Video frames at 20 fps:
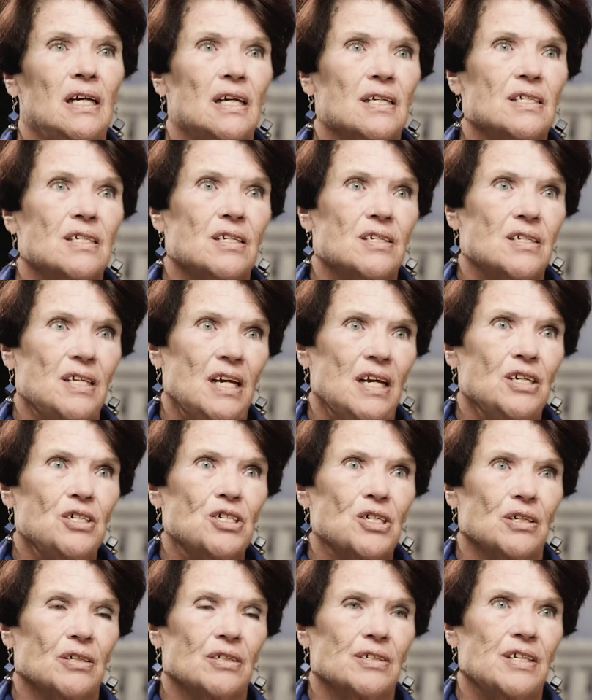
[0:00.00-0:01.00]
It's
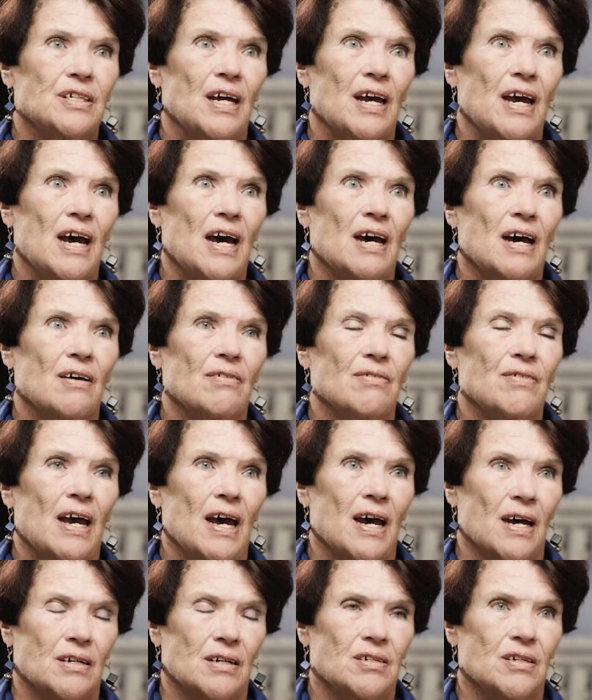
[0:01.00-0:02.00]
essential to have
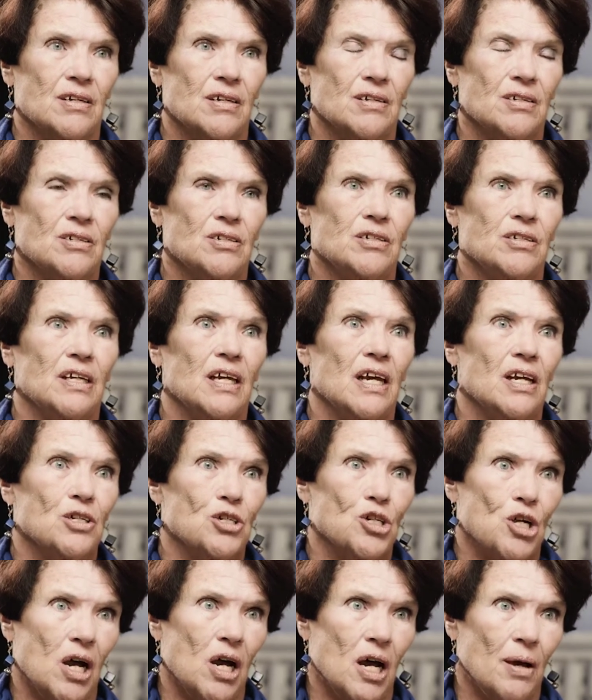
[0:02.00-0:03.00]
access to
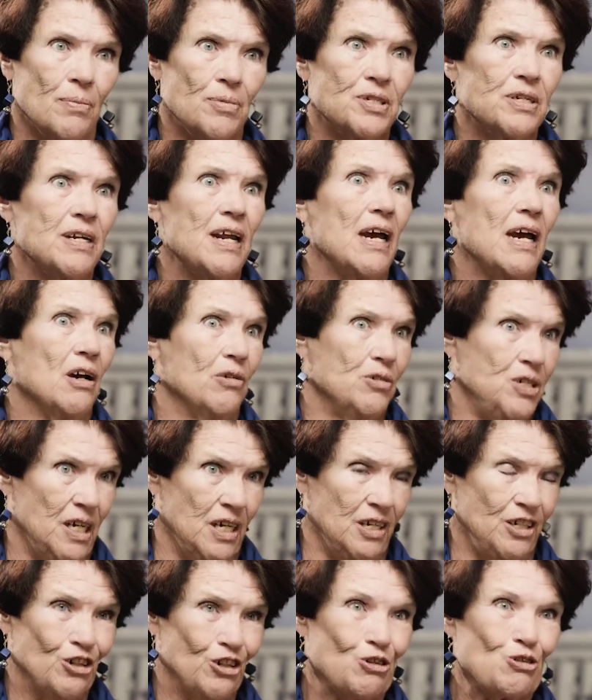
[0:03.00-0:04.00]
get jobs now,
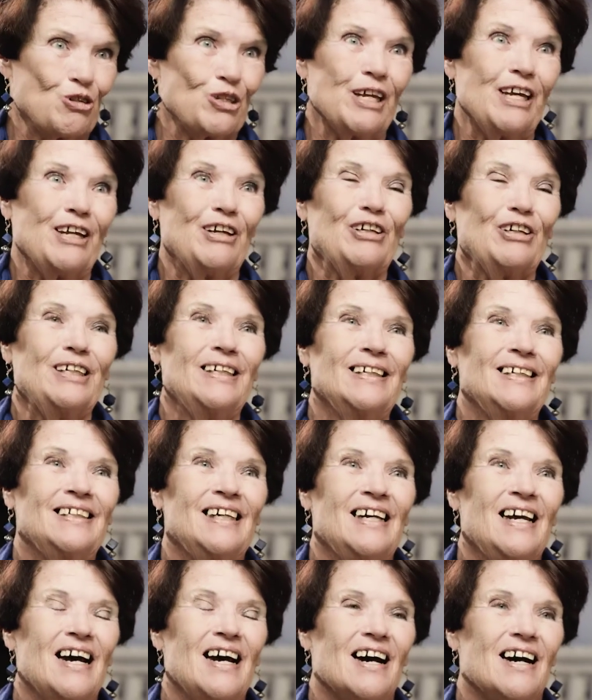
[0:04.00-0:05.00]
10 years later,
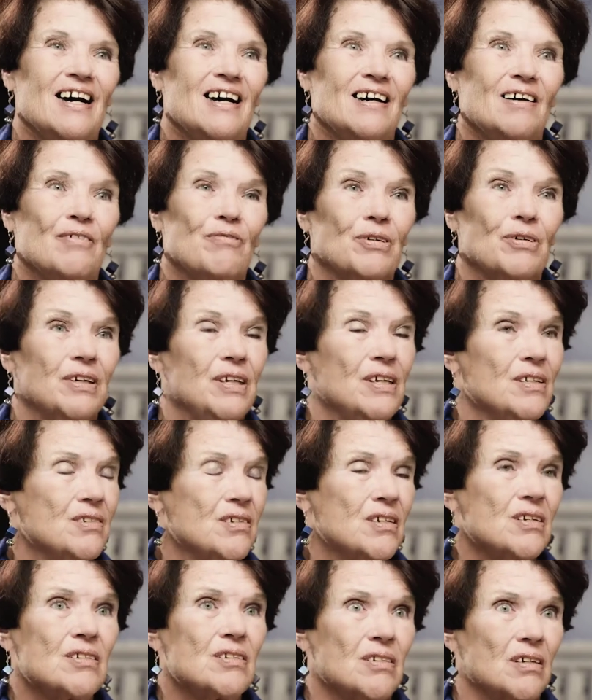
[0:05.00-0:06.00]
for
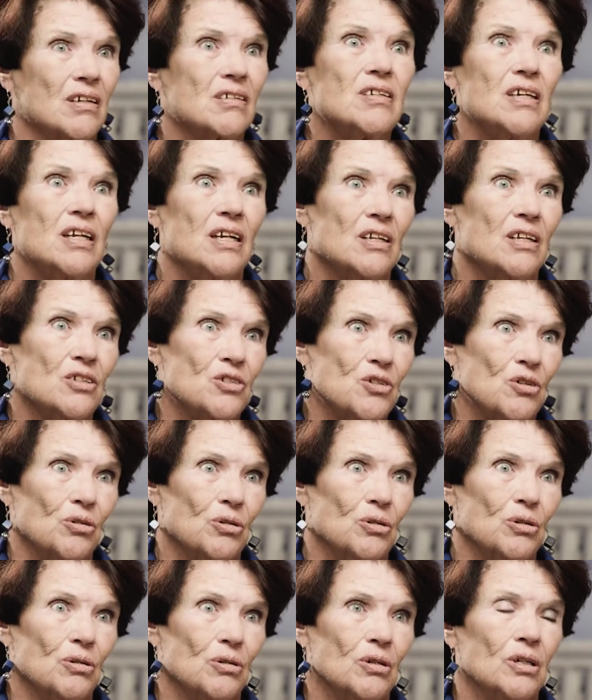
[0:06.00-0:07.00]
kids to succeed in
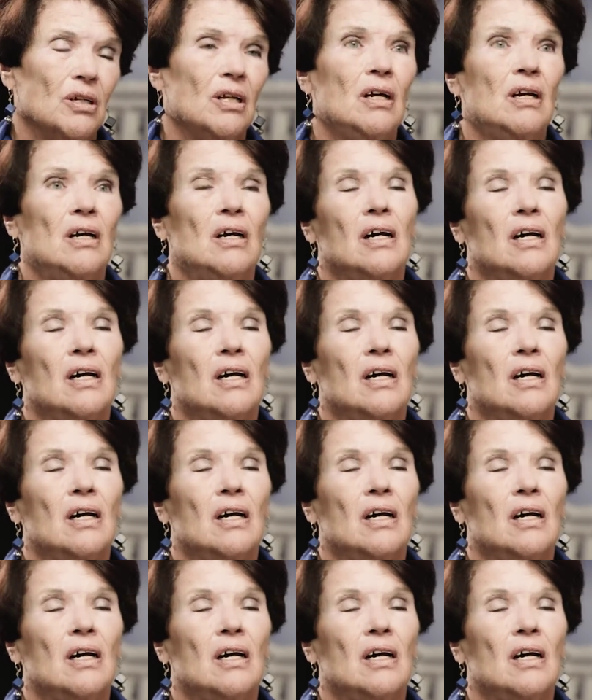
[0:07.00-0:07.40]
school,